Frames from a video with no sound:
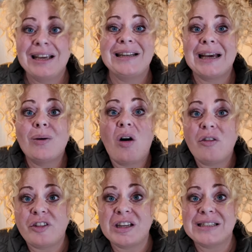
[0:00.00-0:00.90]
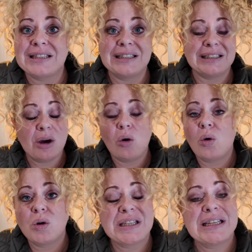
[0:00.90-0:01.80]
Now, obviously,
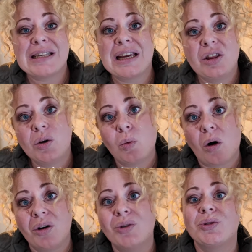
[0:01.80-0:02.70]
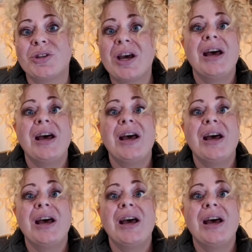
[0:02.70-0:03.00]
horses in the wild